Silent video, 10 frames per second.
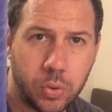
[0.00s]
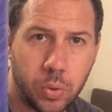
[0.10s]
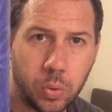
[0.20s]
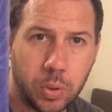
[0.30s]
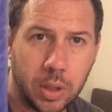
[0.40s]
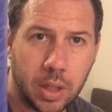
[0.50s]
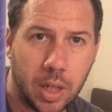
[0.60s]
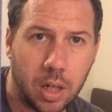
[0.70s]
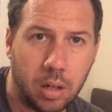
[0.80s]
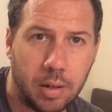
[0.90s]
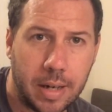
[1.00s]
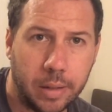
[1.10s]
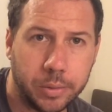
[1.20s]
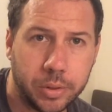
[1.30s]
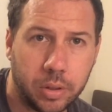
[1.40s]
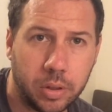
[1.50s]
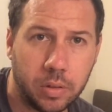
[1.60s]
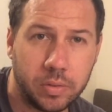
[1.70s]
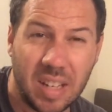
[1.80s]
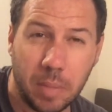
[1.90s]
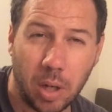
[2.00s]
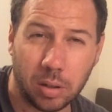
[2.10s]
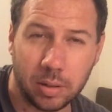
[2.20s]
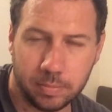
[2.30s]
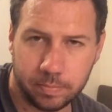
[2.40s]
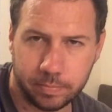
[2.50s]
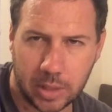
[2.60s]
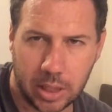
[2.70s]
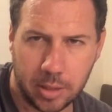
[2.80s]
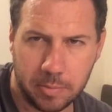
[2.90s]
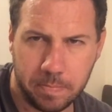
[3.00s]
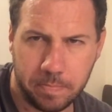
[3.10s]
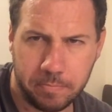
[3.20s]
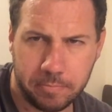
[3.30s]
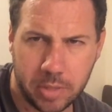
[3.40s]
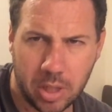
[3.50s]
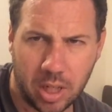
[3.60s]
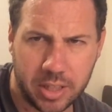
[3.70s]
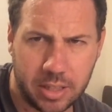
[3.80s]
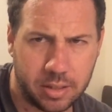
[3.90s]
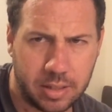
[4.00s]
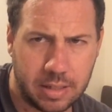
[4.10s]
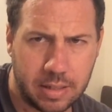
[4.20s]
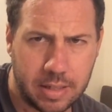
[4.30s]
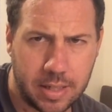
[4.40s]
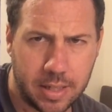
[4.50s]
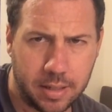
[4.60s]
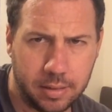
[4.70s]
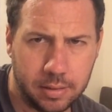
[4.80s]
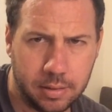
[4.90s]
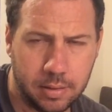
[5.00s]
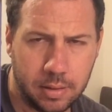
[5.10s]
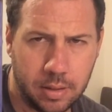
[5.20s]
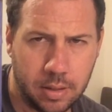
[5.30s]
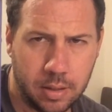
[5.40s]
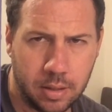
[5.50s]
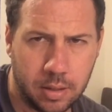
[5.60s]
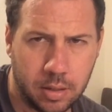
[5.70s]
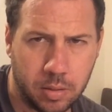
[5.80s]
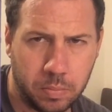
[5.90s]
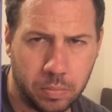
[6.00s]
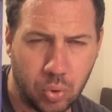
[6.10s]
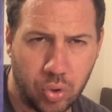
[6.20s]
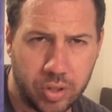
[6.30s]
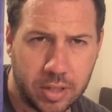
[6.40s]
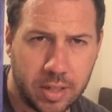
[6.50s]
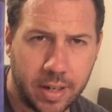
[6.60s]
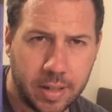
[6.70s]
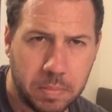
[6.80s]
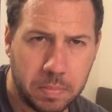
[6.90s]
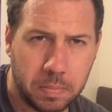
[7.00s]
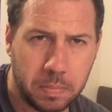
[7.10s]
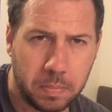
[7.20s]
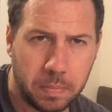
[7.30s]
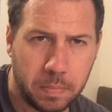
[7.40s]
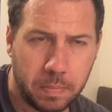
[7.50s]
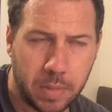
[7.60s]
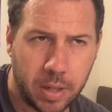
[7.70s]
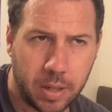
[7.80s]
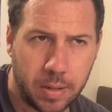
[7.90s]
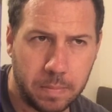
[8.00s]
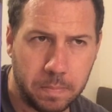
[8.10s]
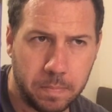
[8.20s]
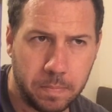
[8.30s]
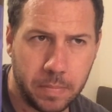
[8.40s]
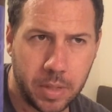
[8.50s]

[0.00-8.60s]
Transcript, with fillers: To Øl are out of Denmark. Um, I did see the uh, brewery's name. Um,